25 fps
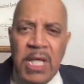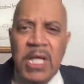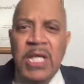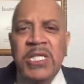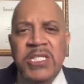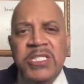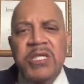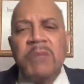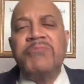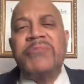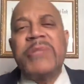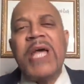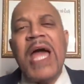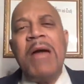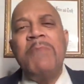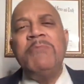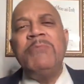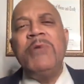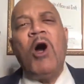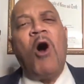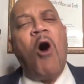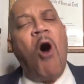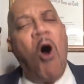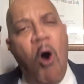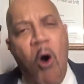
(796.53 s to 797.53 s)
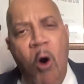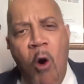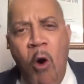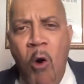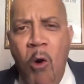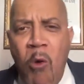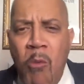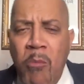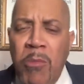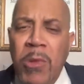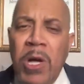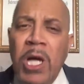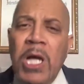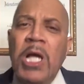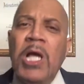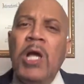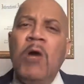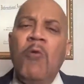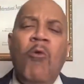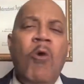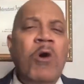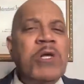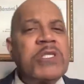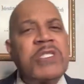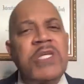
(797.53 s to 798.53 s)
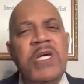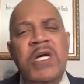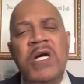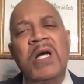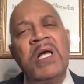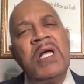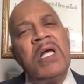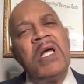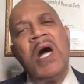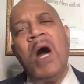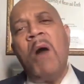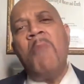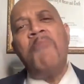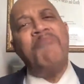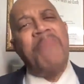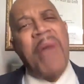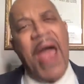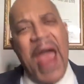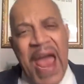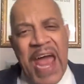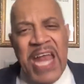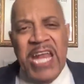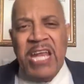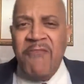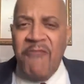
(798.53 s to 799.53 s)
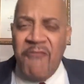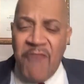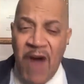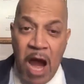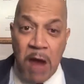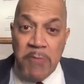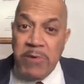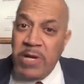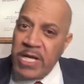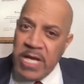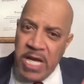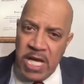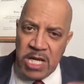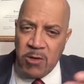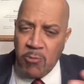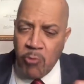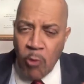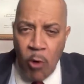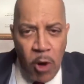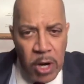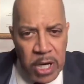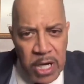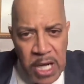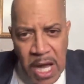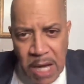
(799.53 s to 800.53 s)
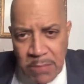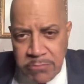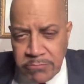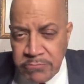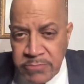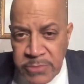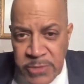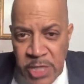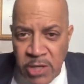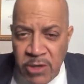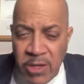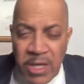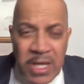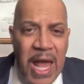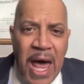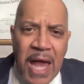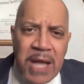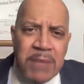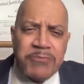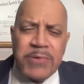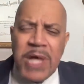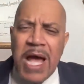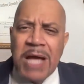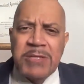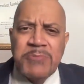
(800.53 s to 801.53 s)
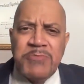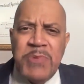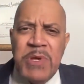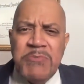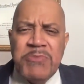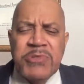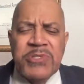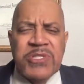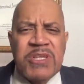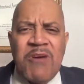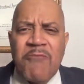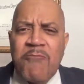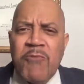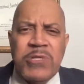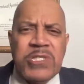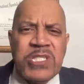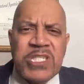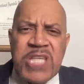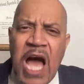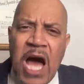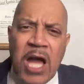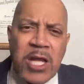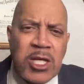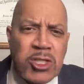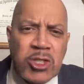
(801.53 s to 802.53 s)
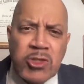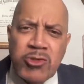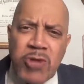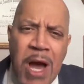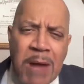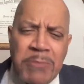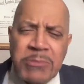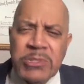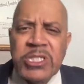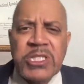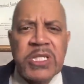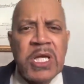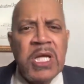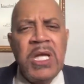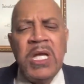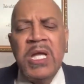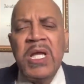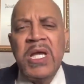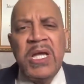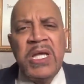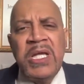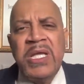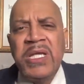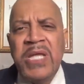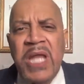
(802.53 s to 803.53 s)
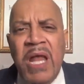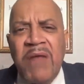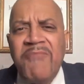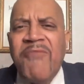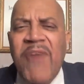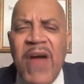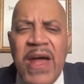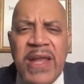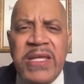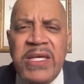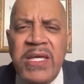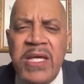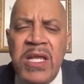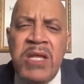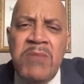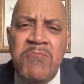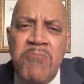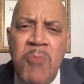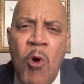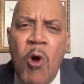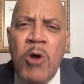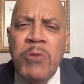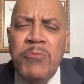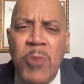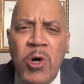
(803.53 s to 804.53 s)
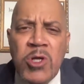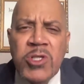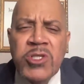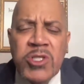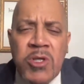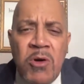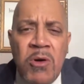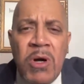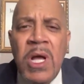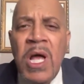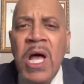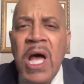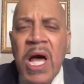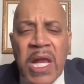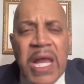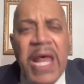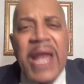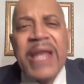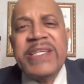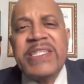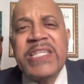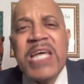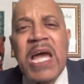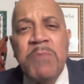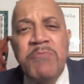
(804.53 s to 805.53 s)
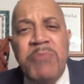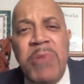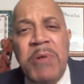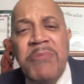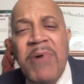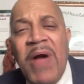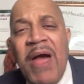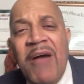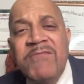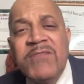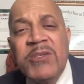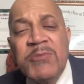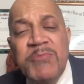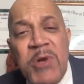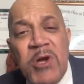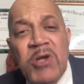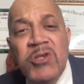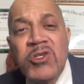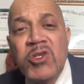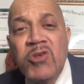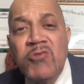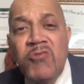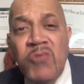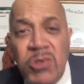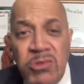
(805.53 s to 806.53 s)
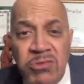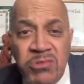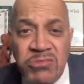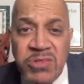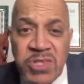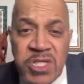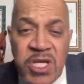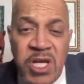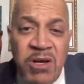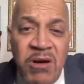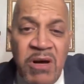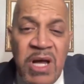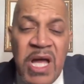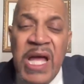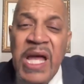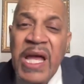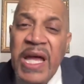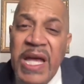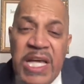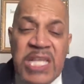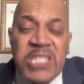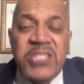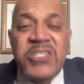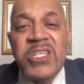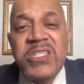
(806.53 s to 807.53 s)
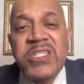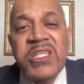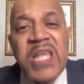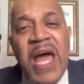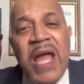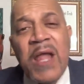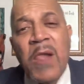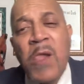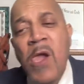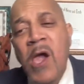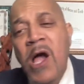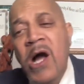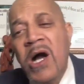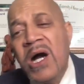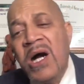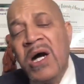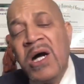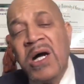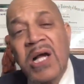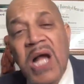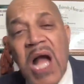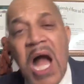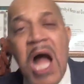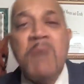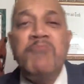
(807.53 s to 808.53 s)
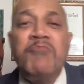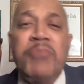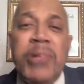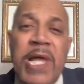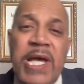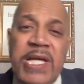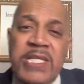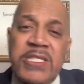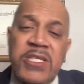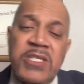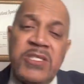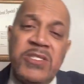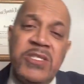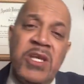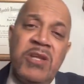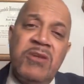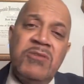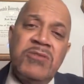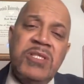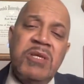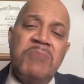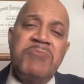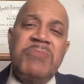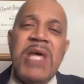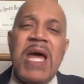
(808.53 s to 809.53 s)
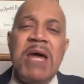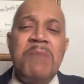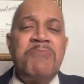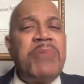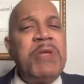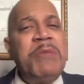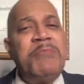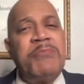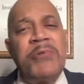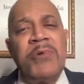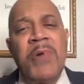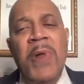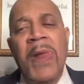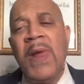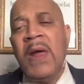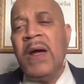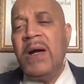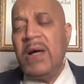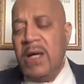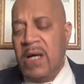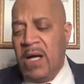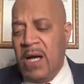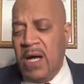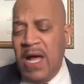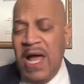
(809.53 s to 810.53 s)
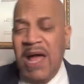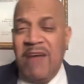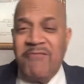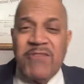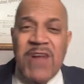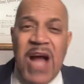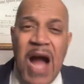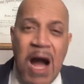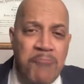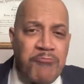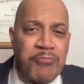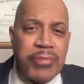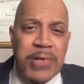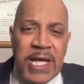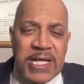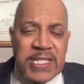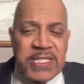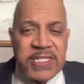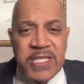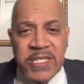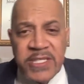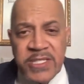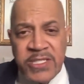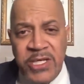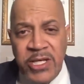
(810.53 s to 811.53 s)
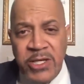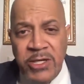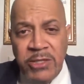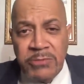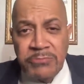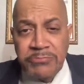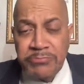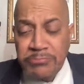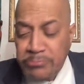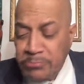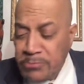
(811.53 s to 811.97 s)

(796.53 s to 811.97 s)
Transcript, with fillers: Sometimes your home was a, a bad environment. Again, growing up, you know, a lot of times people suffer with childhood traumas. And, and I'm finding more and more so, a lot of times people have spiritual wounds, you know. It's just like uh, complexes, you know. Sometimes people uh, have complexes, you know.